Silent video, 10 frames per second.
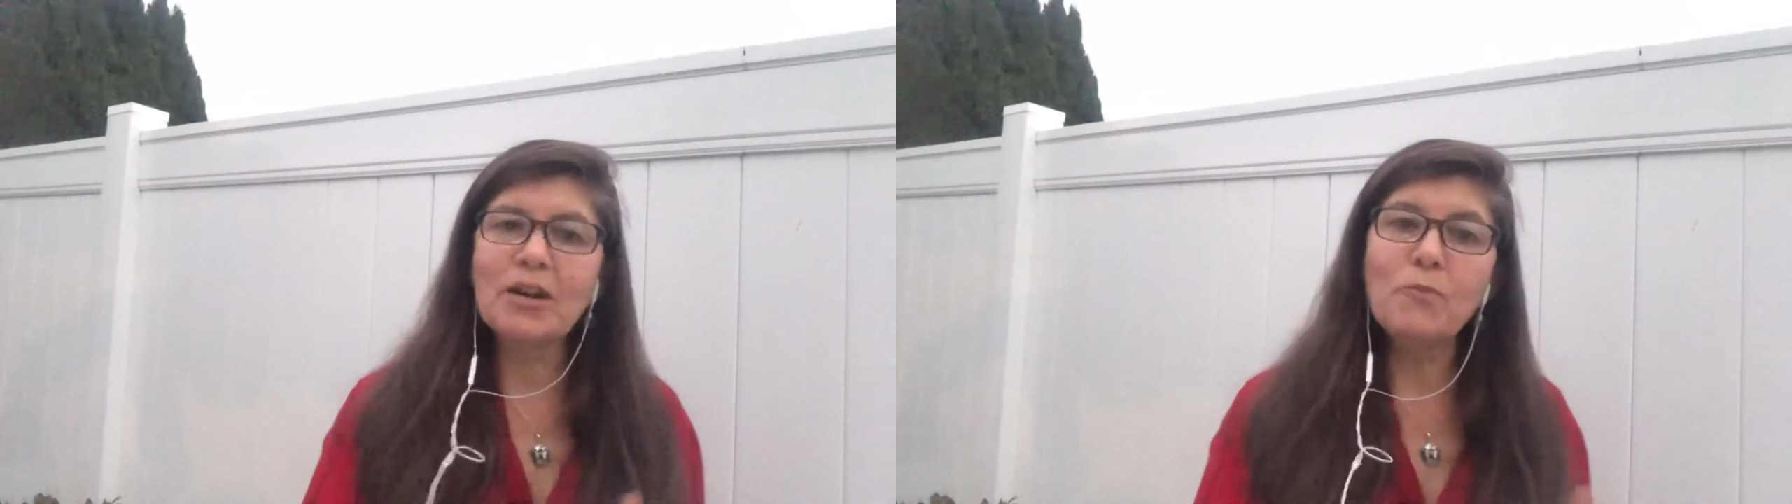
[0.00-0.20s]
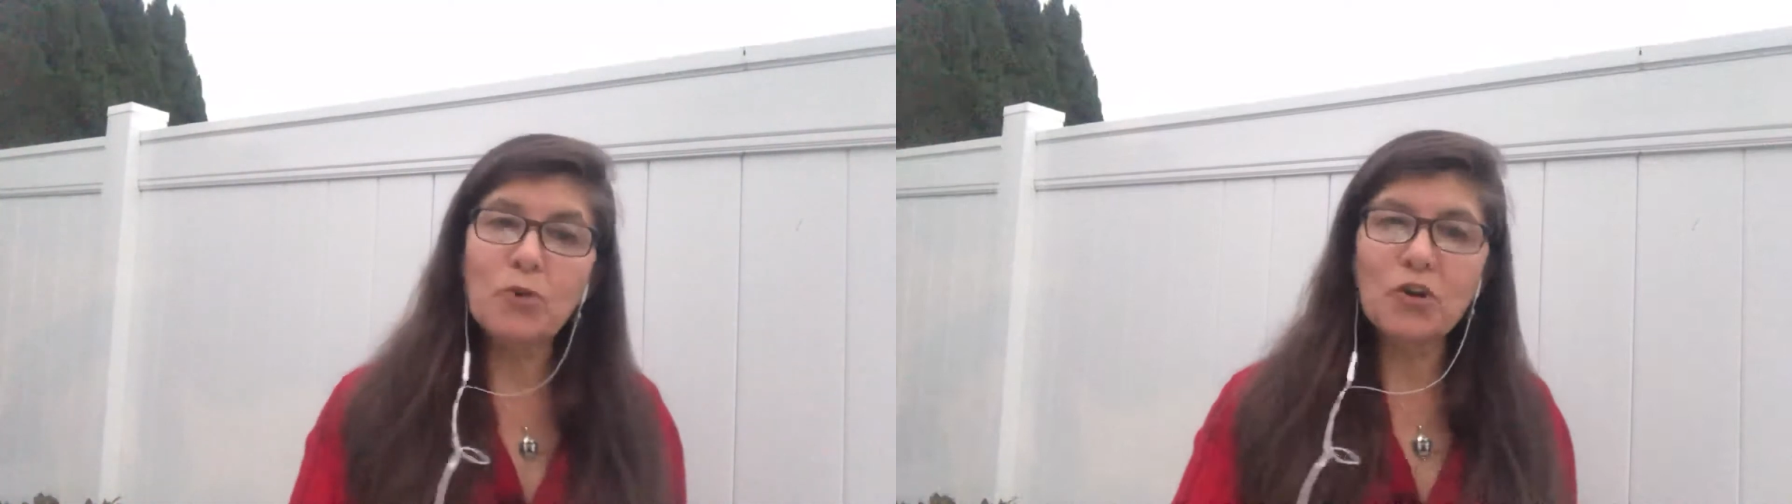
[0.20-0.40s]

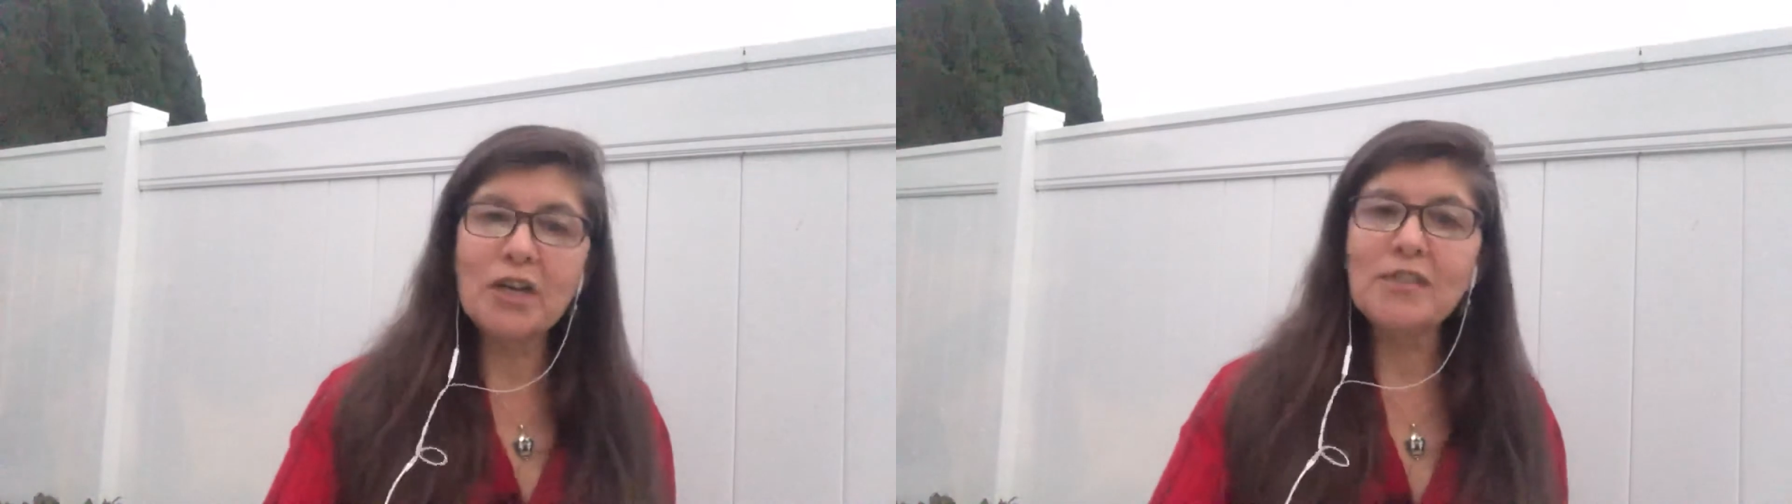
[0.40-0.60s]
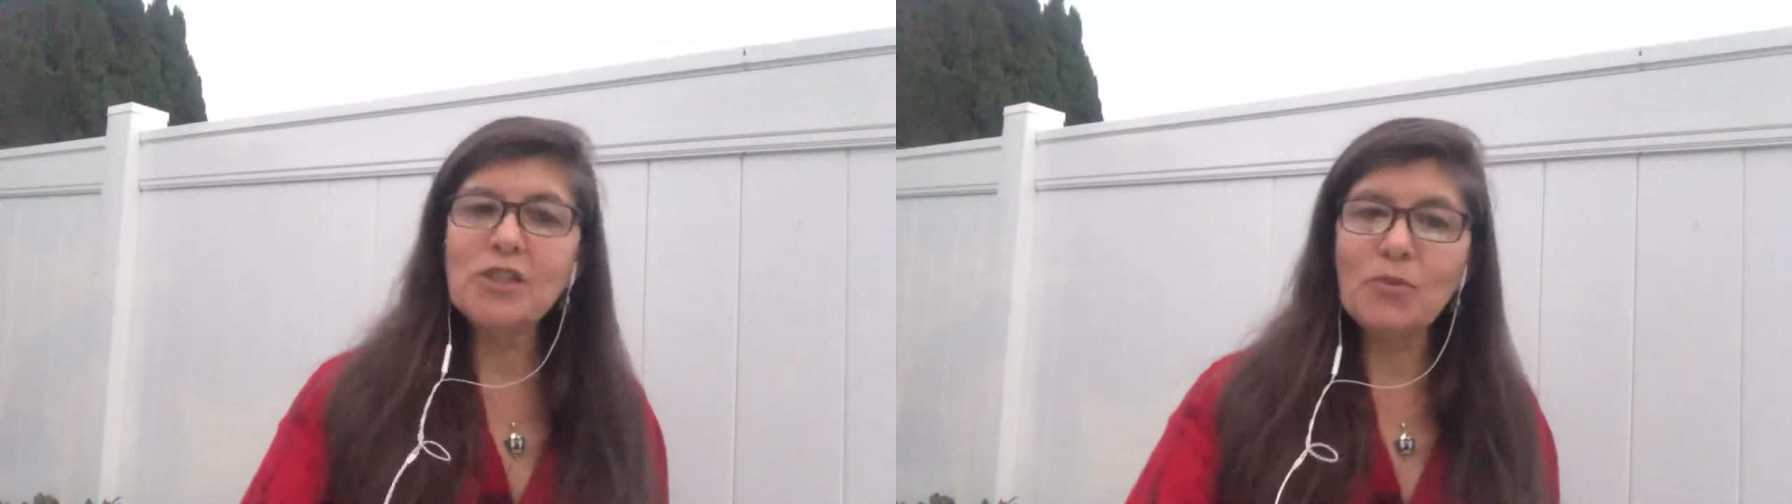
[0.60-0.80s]

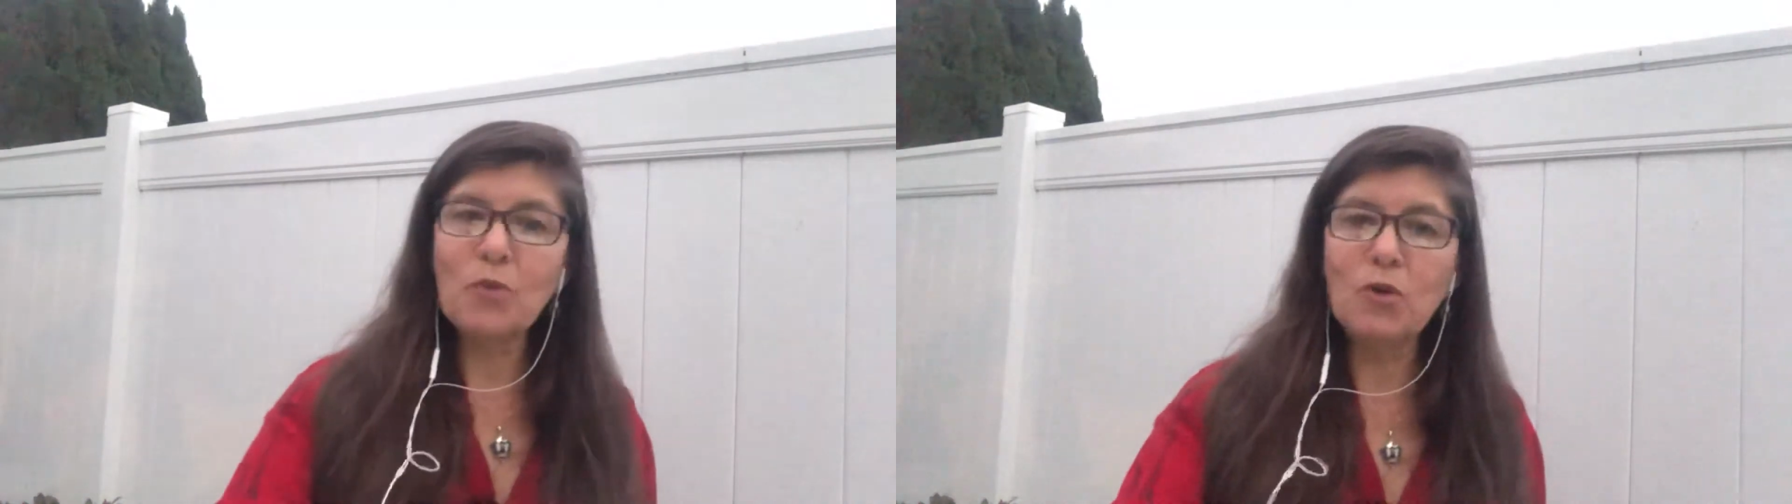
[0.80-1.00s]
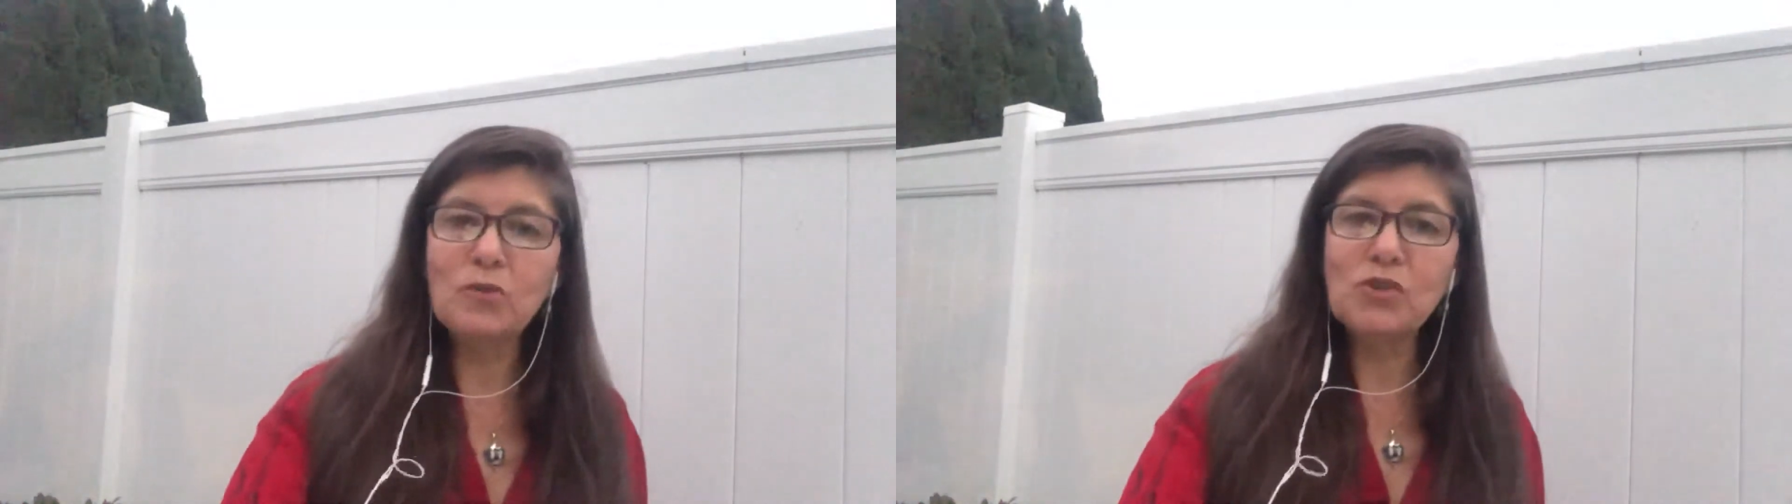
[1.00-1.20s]
important to
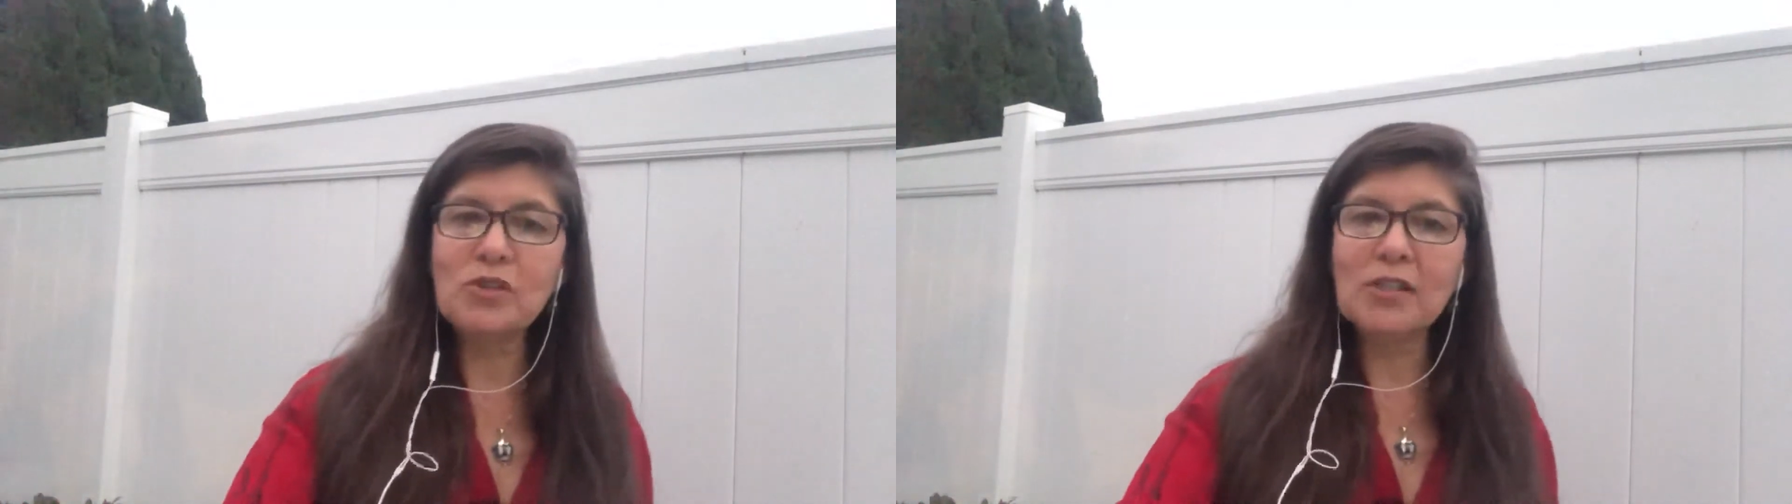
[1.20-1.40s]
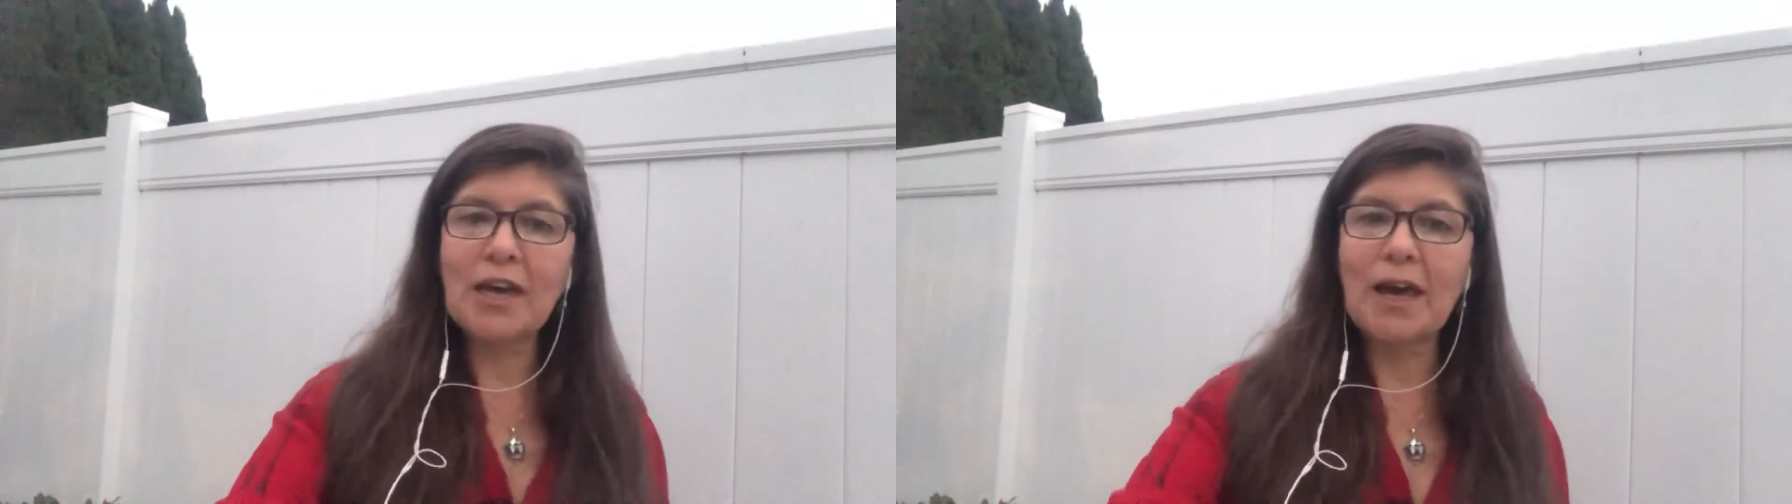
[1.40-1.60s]
most